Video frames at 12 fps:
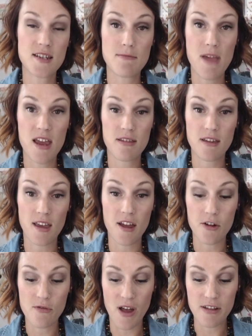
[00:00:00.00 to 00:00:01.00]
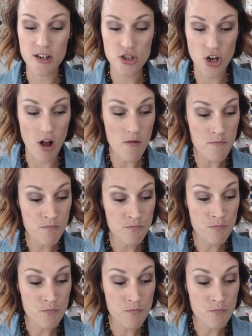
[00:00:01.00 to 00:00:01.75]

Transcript: to make the Kettle Valley shawl,